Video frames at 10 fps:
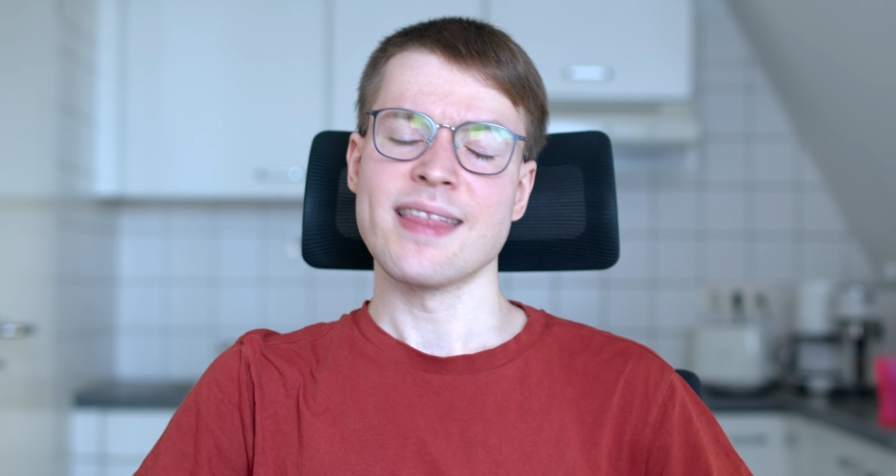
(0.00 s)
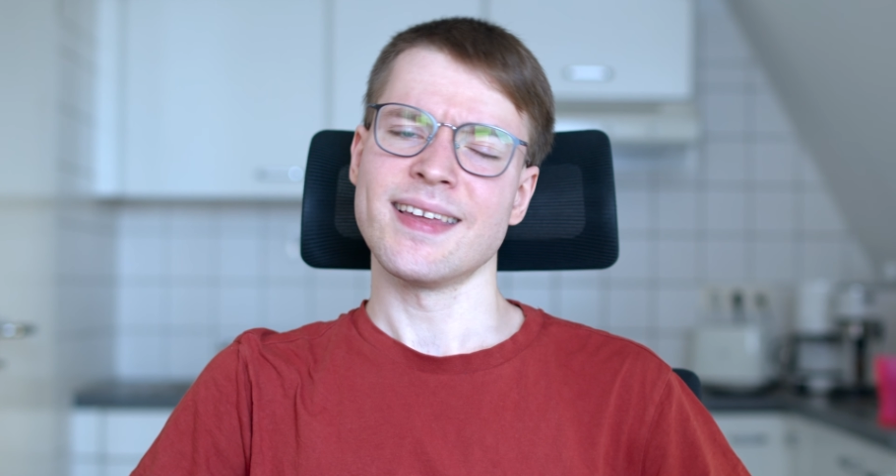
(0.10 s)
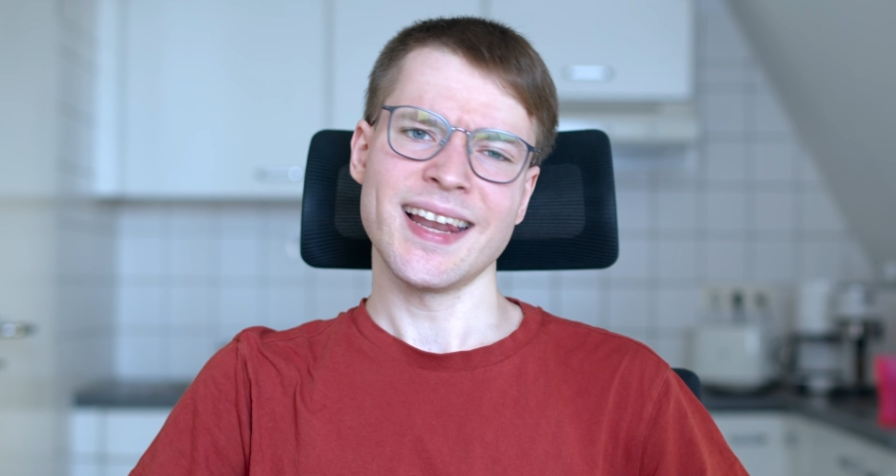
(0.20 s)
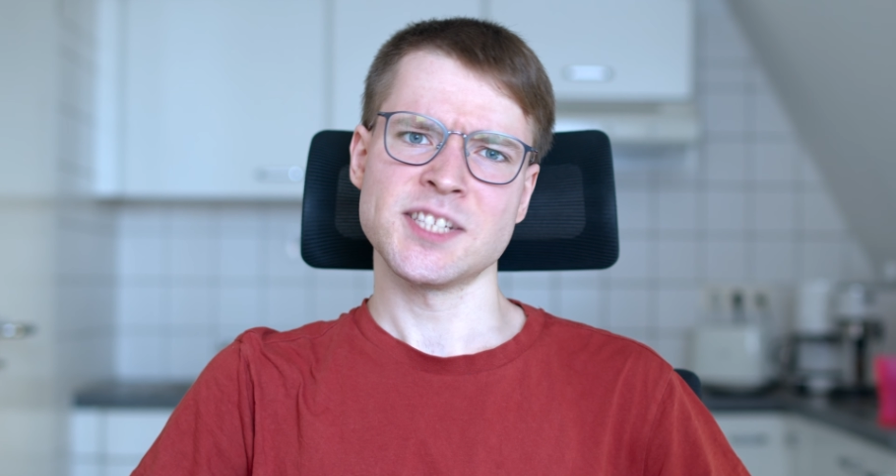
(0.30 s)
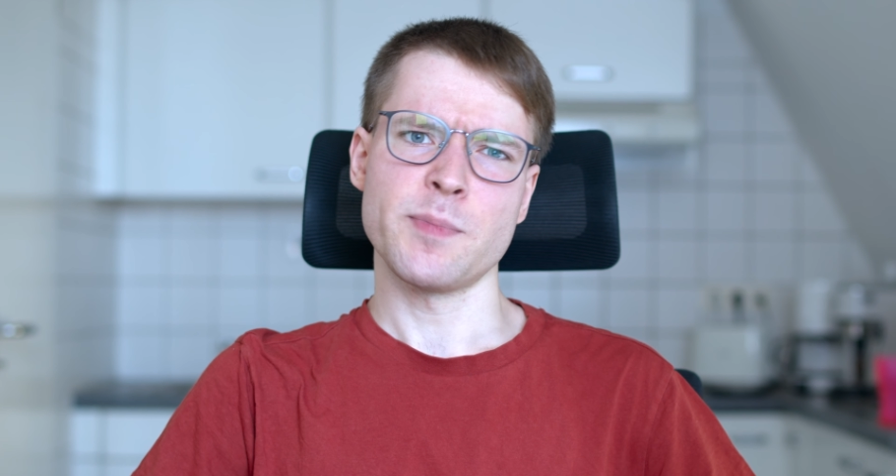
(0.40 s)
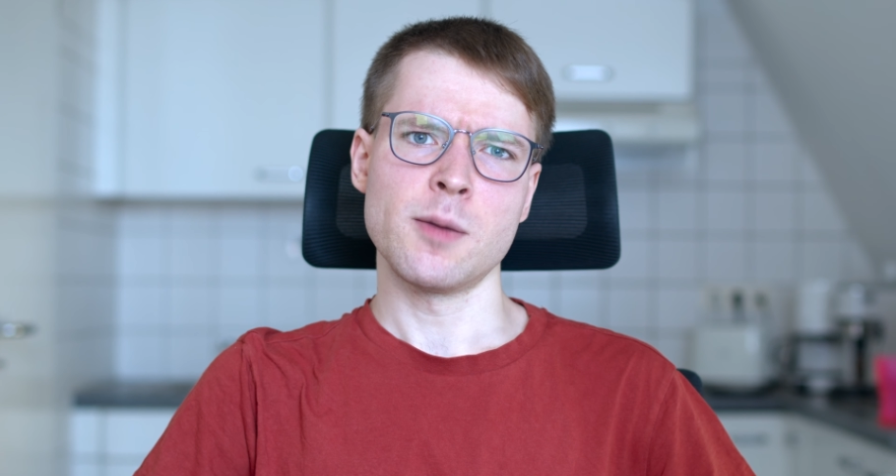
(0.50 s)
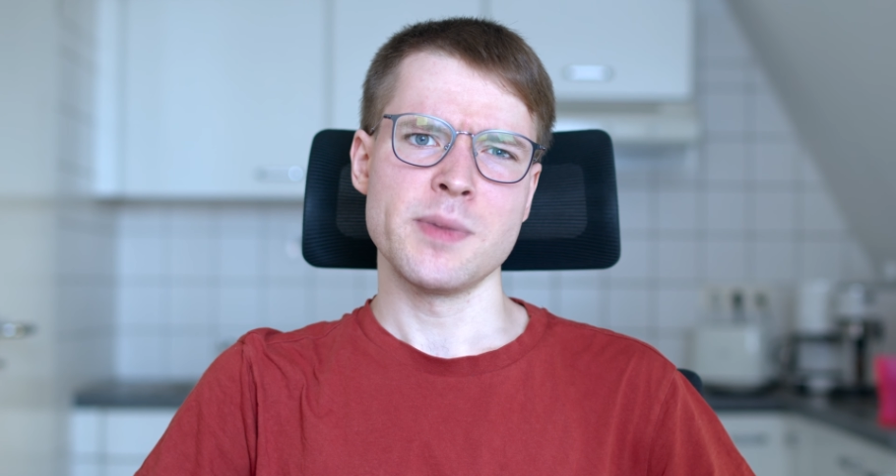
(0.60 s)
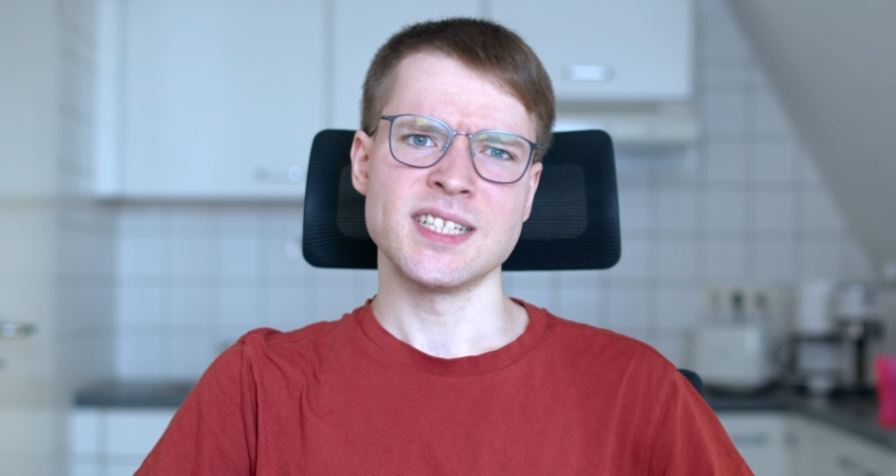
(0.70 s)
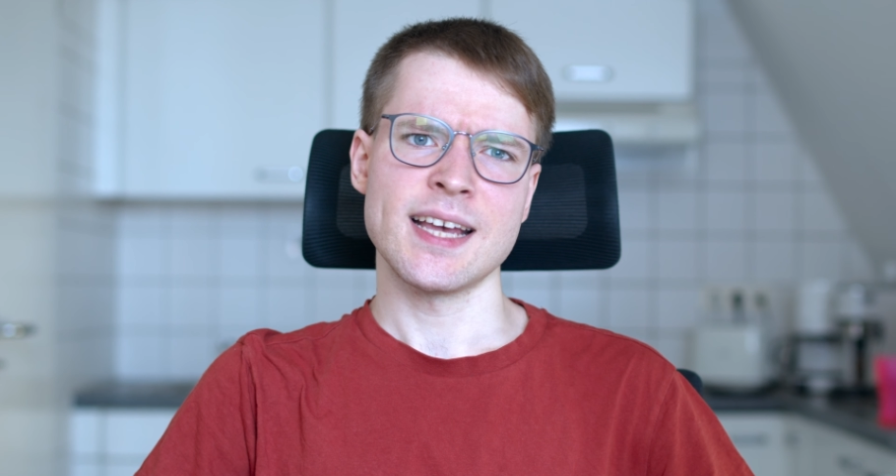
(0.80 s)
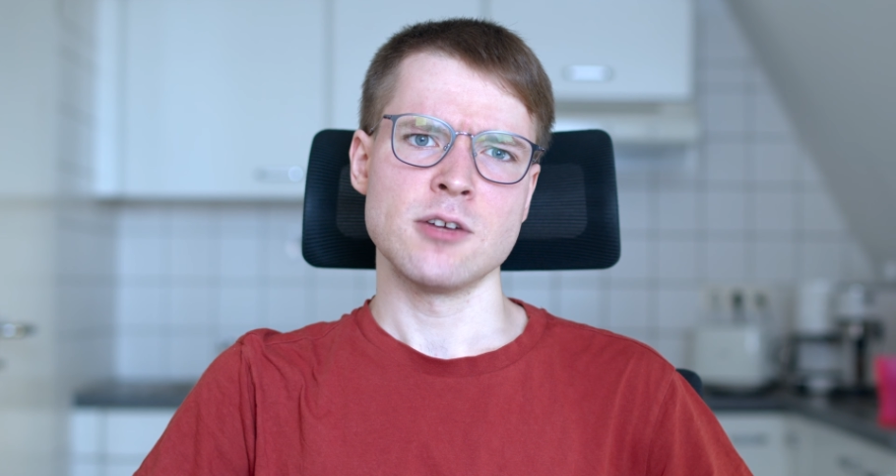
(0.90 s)
The last part
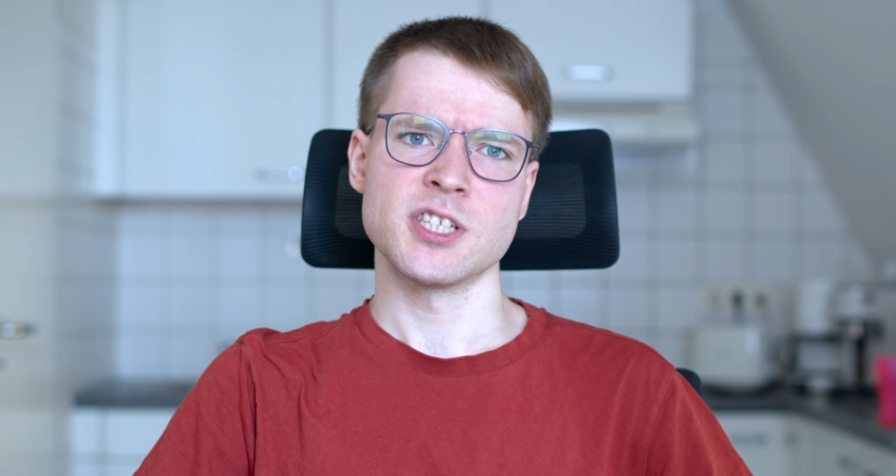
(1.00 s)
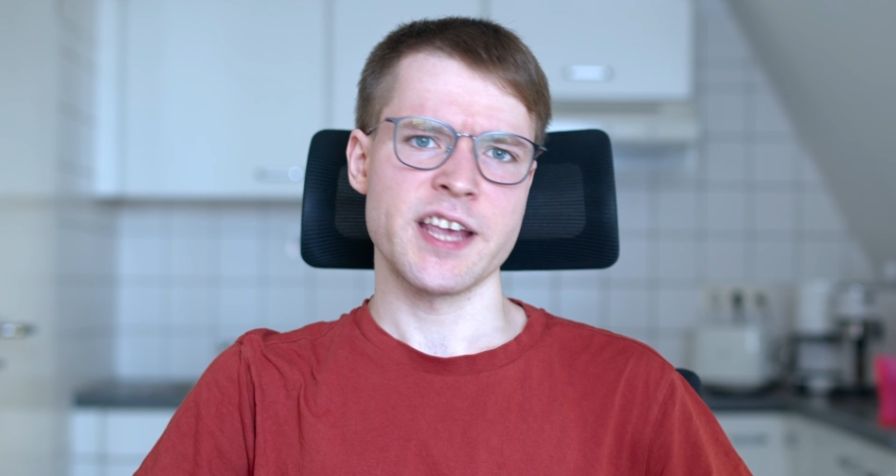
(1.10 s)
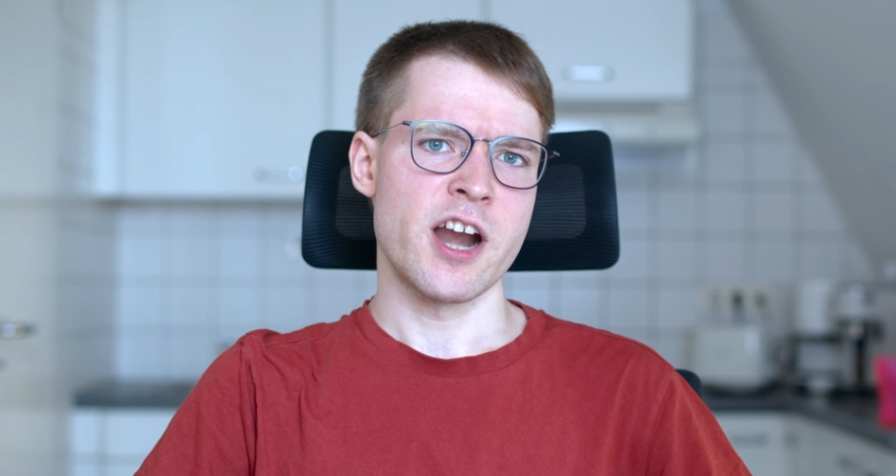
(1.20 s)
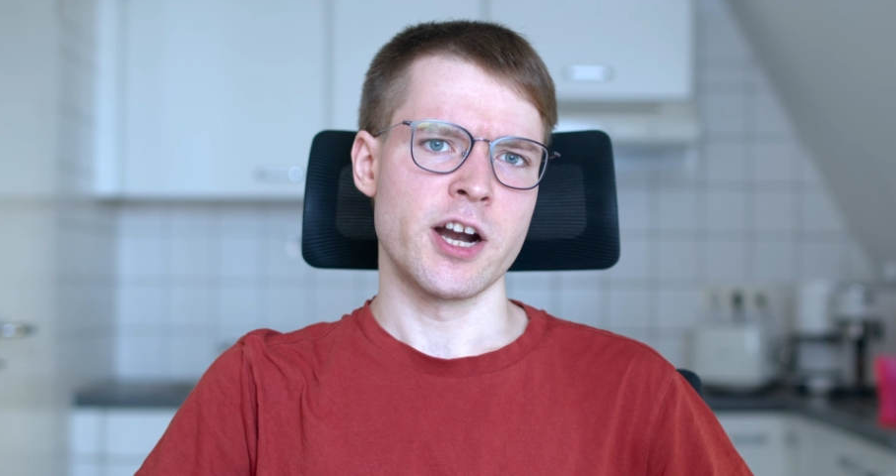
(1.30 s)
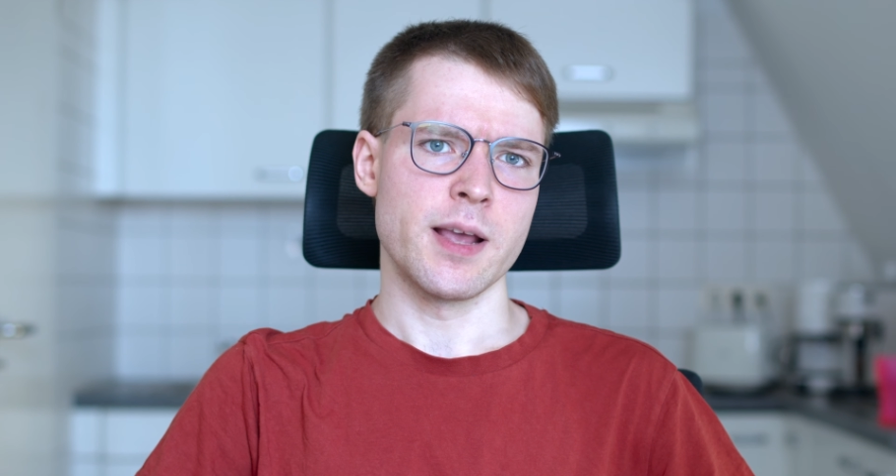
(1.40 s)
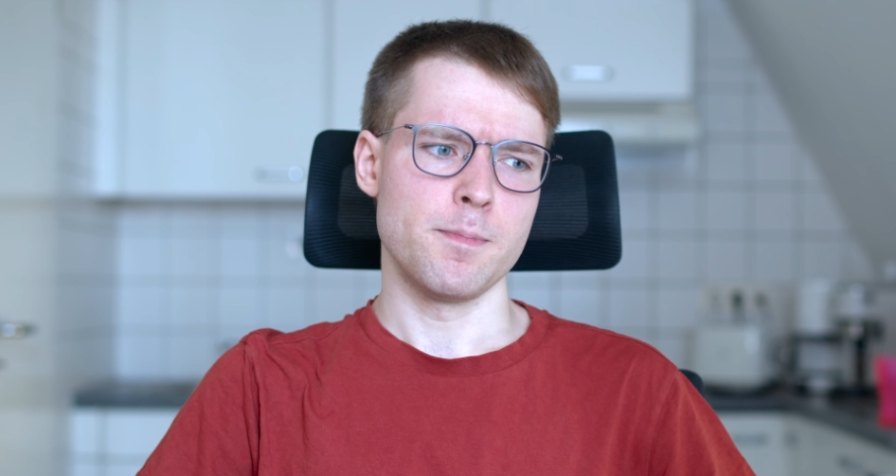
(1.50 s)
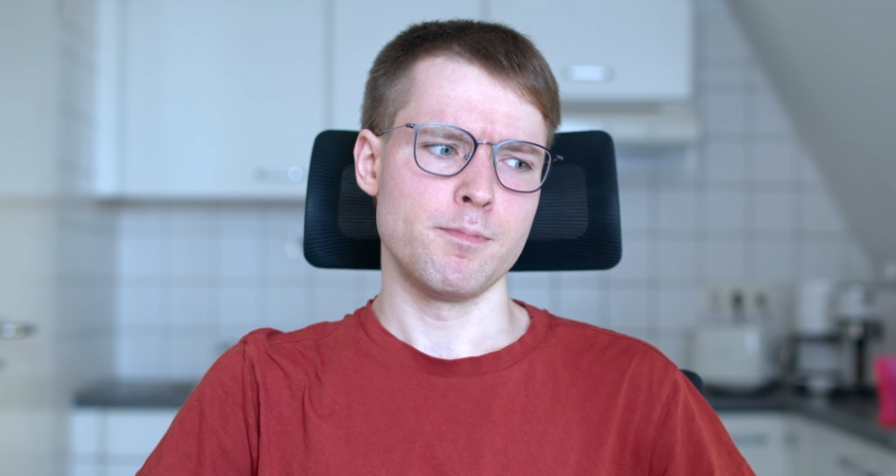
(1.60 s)
may sound scary,